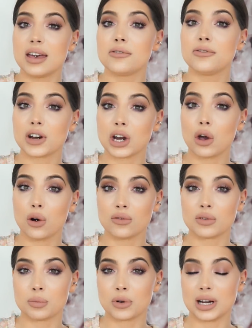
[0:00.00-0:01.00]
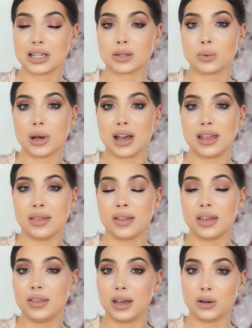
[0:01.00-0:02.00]
They're very overpriced when
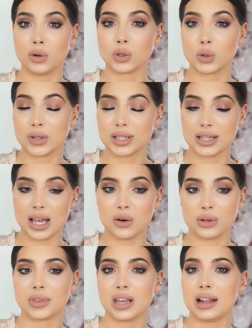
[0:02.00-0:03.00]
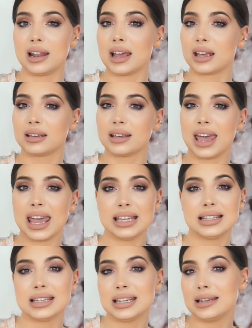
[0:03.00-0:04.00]
they're not on sale. They're like
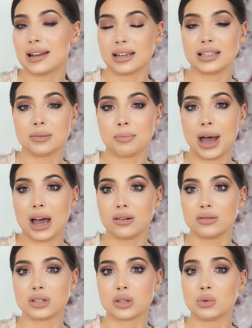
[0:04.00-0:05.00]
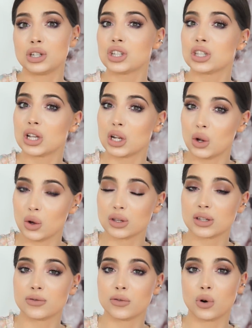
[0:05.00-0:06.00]
£80-90, which is a
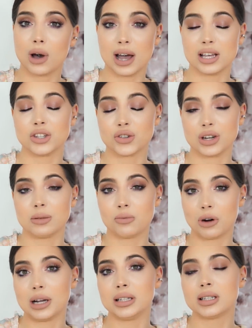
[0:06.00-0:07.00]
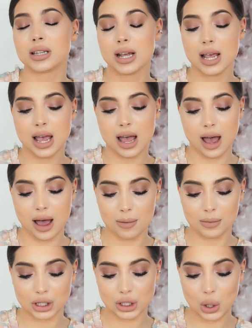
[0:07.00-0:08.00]
lot for a high street brand.
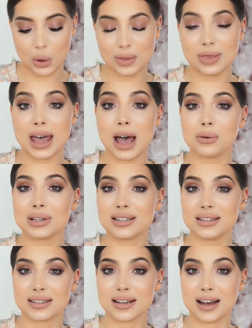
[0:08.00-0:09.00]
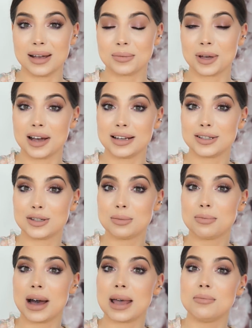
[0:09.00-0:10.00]
So now is the time, guys, to
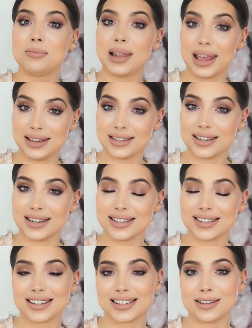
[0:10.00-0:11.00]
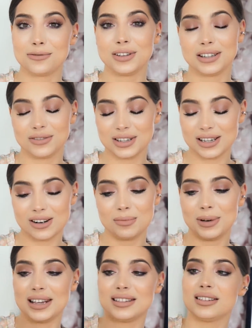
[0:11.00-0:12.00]
buy blazers, because the fit of the
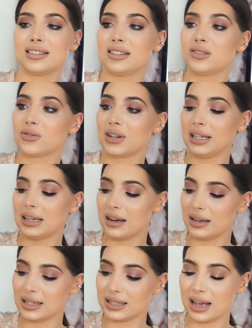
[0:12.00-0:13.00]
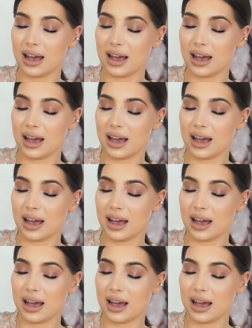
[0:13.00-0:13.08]
Zara blazers is really nice.